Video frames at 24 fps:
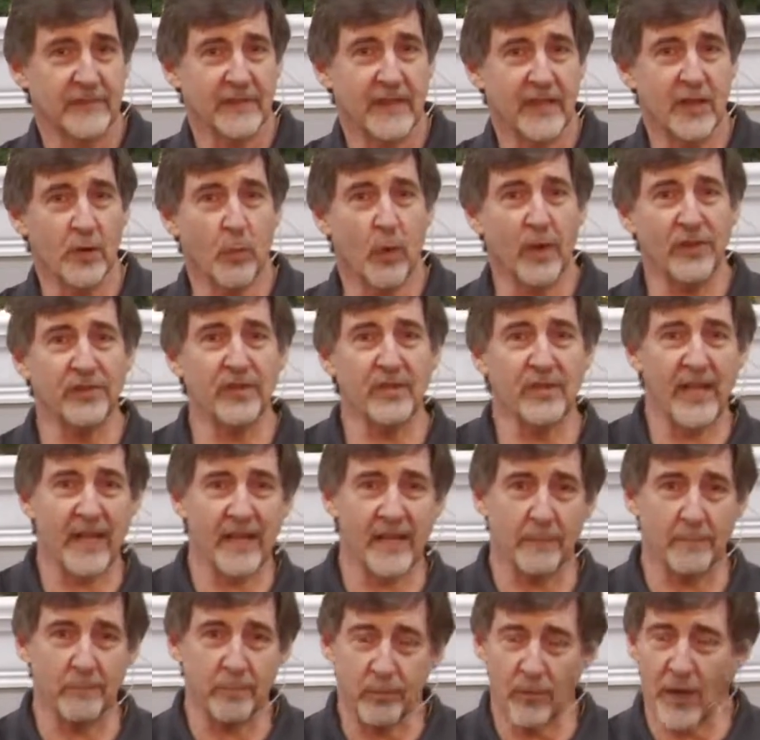It wasn't like
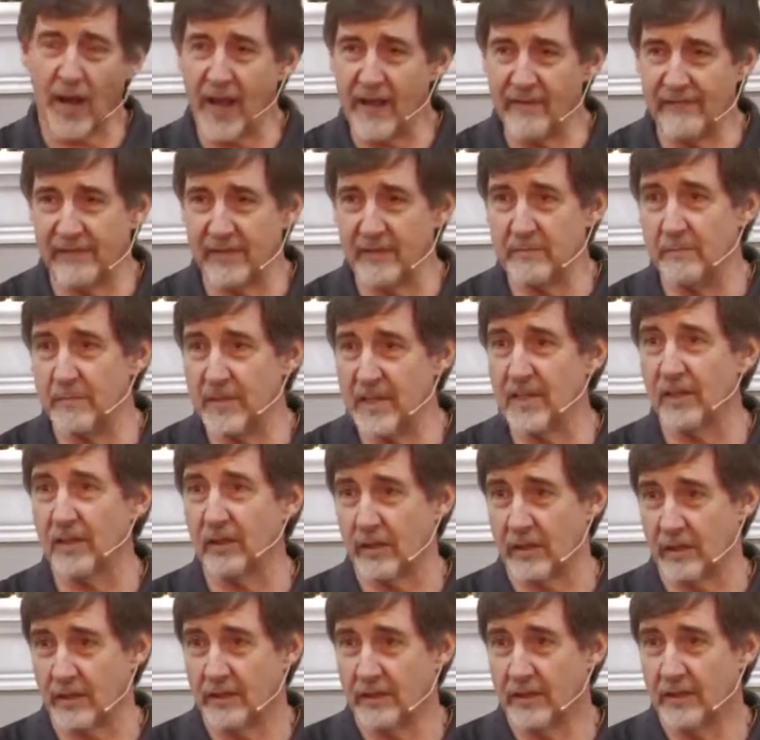a private
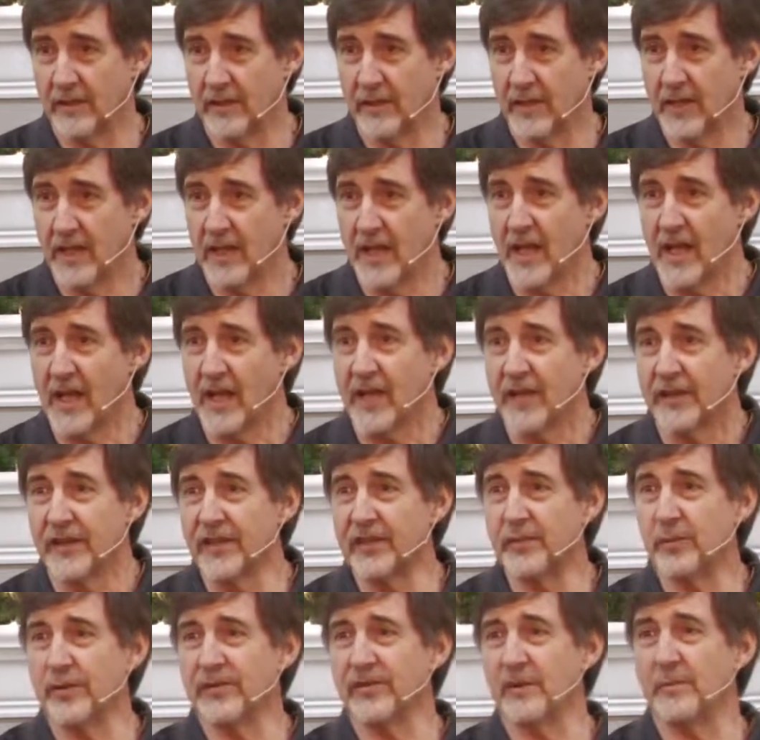meal.
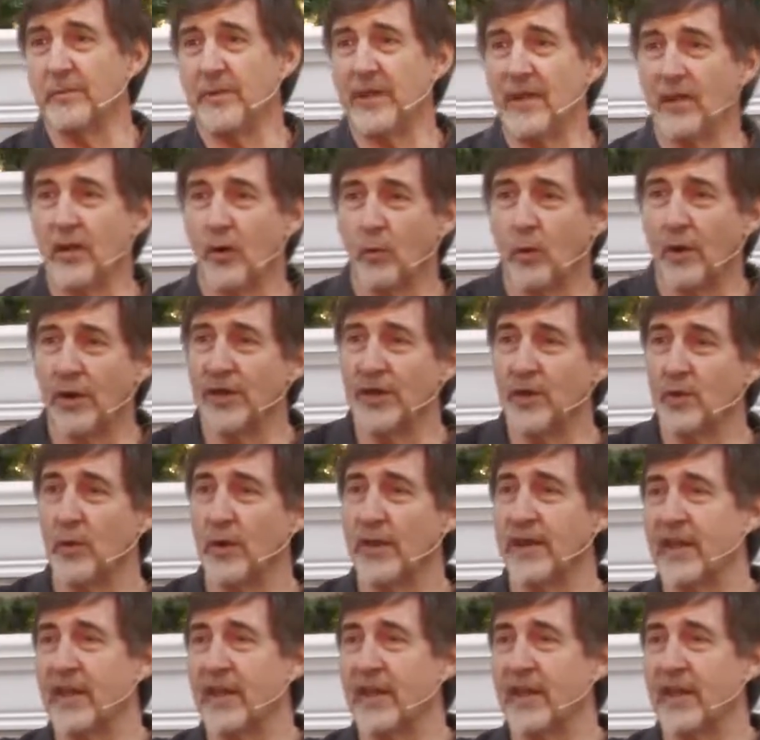This was a meal where you would